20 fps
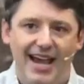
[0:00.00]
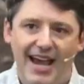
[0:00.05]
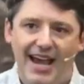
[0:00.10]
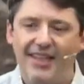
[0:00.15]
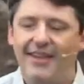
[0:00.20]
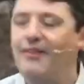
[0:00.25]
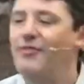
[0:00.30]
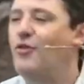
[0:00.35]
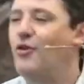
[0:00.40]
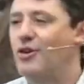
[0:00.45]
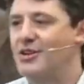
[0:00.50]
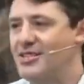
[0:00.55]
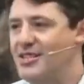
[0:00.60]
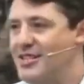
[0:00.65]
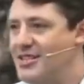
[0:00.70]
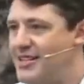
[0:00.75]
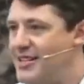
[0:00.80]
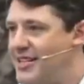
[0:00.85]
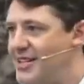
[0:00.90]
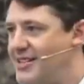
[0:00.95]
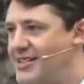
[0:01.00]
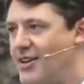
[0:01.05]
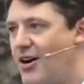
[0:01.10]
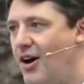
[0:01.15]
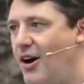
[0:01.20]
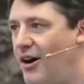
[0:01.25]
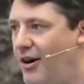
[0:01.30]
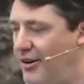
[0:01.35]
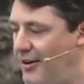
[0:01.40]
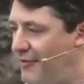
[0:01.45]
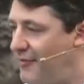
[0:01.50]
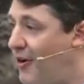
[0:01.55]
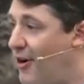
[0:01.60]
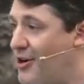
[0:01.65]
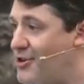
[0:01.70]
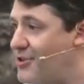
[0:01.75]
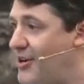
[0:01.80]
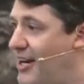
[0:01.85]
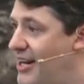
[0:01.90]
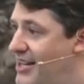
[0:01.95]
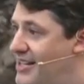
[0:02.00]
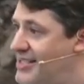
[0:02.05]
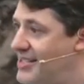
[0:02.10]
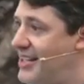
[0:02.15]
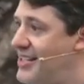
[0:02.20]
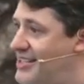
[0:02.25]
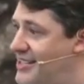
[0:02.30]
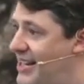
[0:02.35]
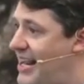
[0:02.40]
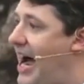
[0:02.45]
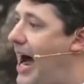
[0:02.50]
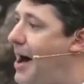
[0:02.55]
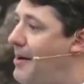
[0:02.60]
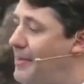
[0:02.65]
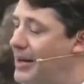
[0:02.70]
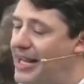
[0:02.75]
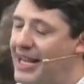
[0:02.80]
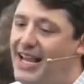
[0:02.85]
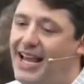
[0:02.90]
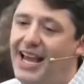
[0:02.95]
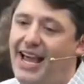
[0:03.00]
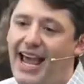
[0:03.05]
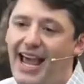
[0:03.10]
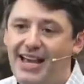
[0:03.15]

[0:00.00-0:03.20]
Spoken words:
And then, of course, it's all a farce, right? It's comedy.